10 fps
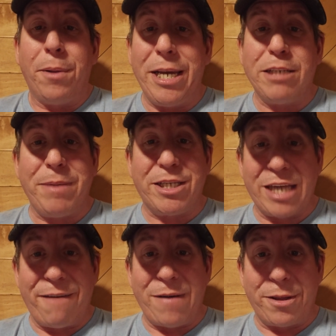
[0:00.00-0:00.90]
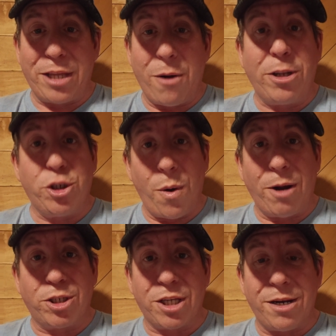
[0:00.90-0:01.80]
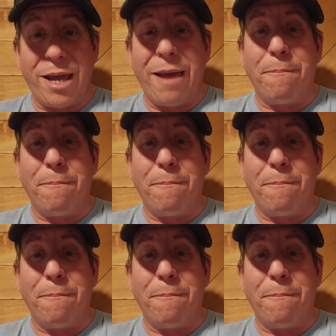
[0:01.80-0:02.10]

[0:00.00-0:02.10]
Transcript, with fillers: Please be safe out there. Enjoy your Sunday